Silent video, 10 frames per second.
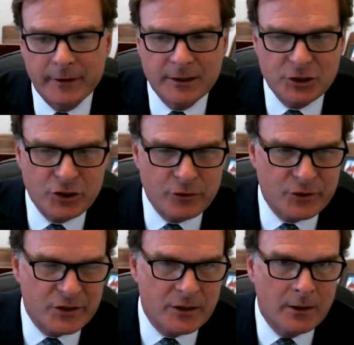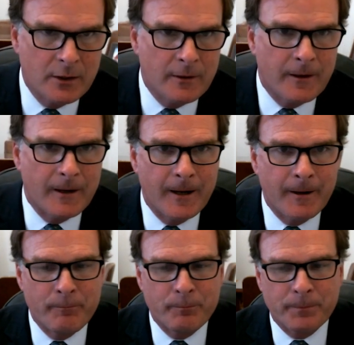issues.
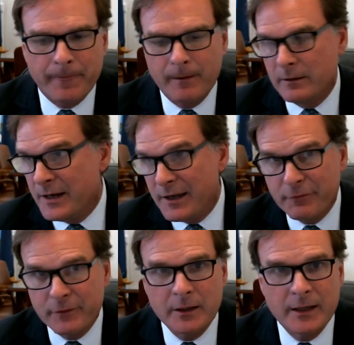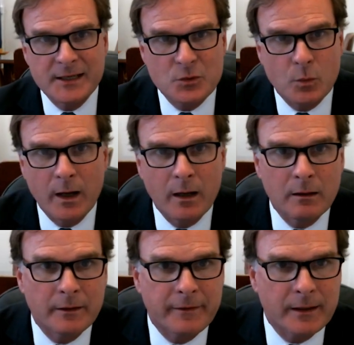NIFA as
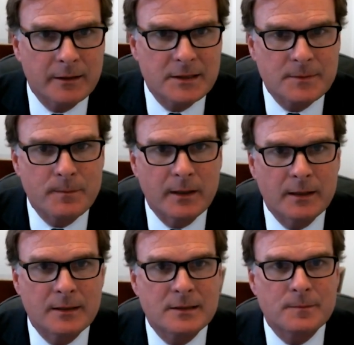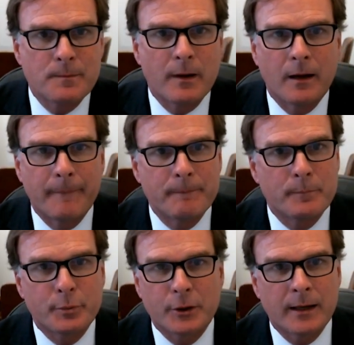well, I think, has
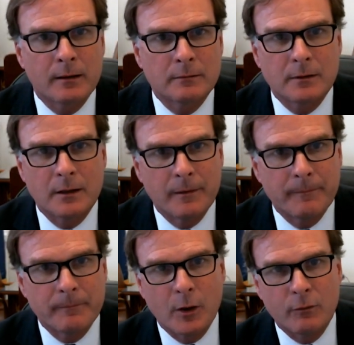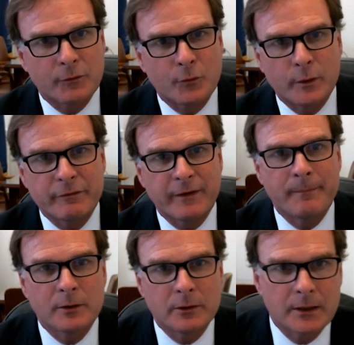put out over
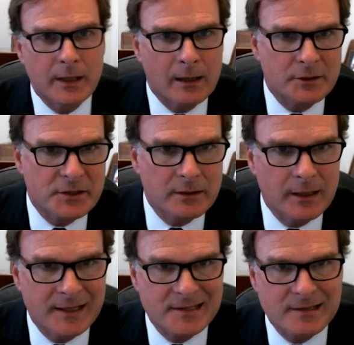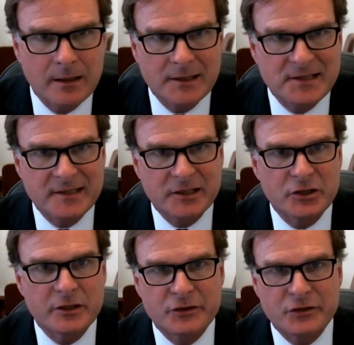$45 million in the last
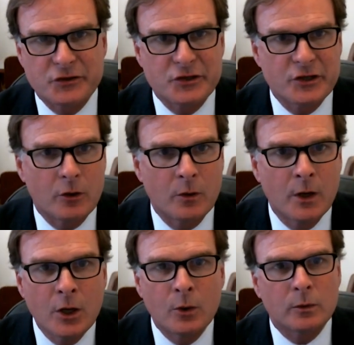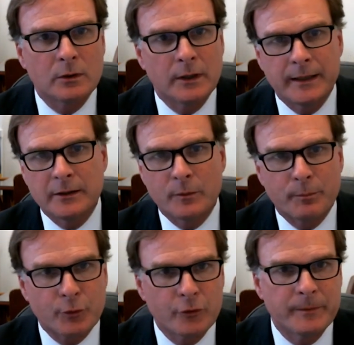6 years or so related to
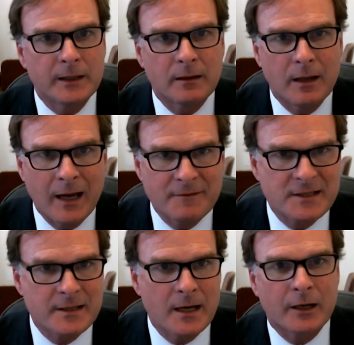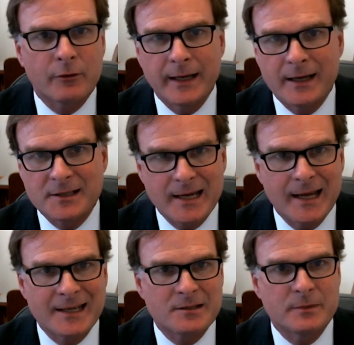improvement in livestock greenhouse
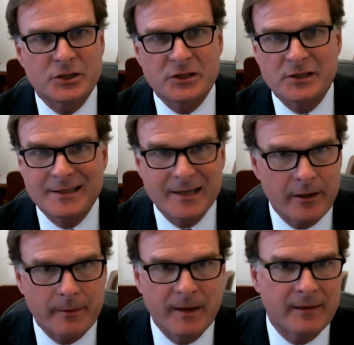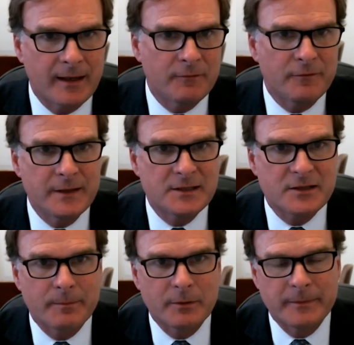gas emissions, enteric methane feed
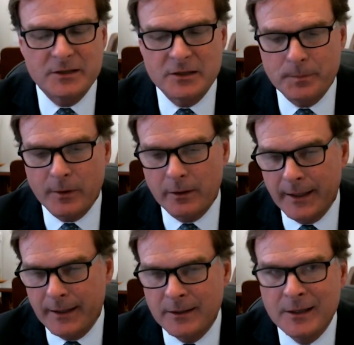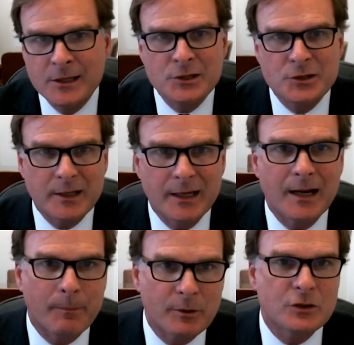supplements as part of that. So again,
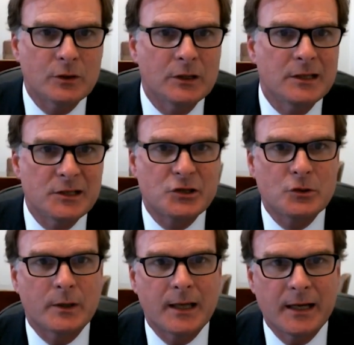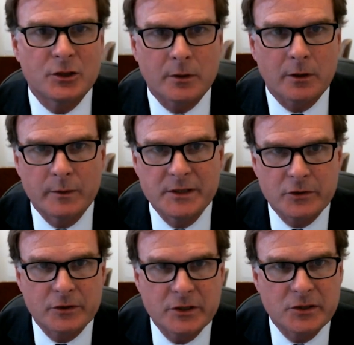opportunities to engage with our
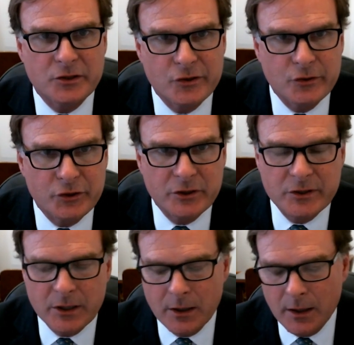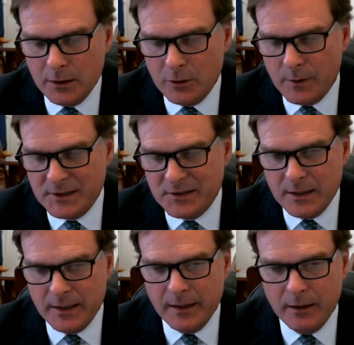research institutions at
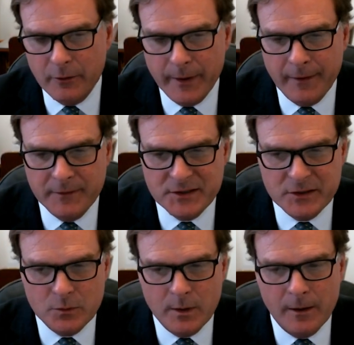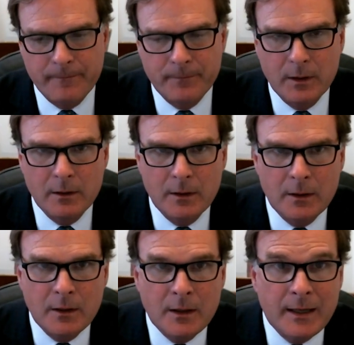USDA around this as well.
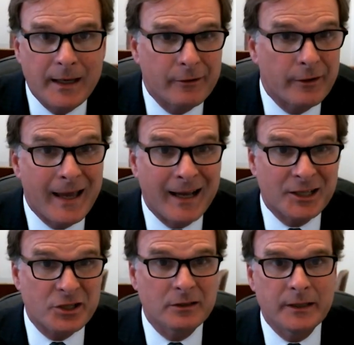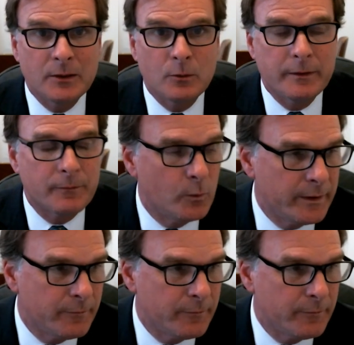Internationally, we've